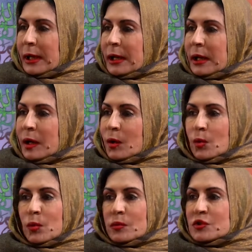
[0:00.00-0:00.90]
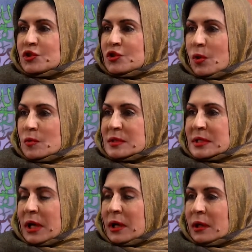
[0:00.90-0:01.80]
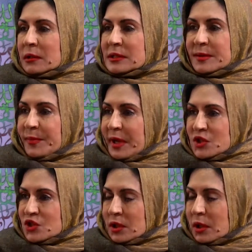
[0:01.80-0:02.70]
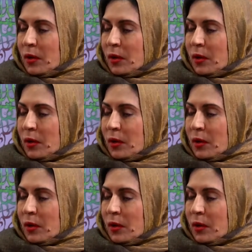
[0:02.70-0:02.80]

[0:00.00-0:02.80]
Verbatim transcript: uh, shows uh, depression, yes.